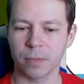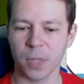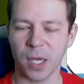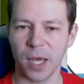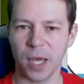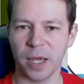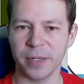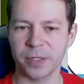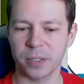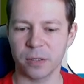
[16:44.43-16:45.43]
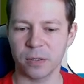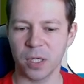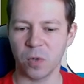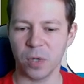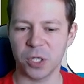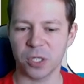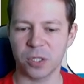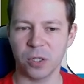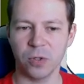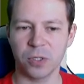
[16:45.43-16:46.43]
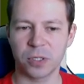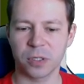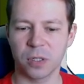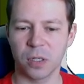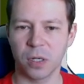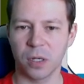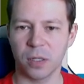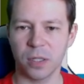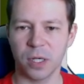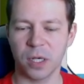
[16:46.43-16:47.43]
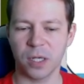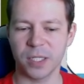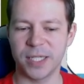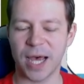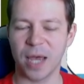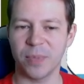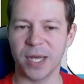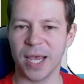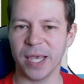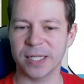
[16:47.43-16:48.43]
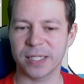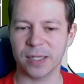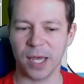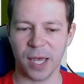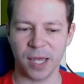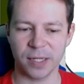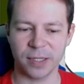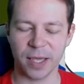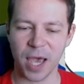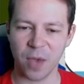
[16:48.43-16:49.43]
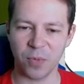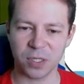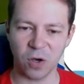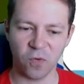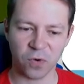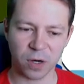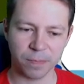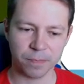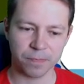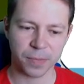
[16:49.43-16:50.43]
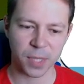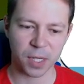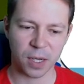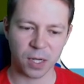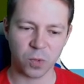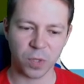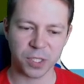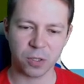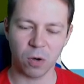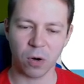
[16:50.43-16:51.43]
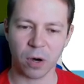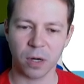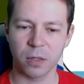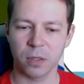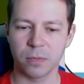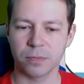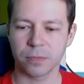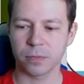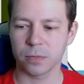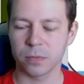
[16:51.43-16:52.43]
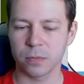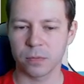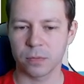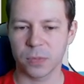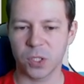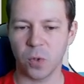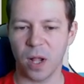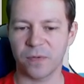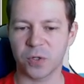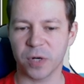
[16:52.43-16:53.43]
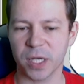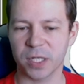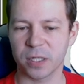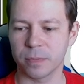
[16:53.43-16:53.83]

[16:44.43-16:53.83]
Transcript: And then we just lose the diamond ace and the game is over and we score 12 tricks.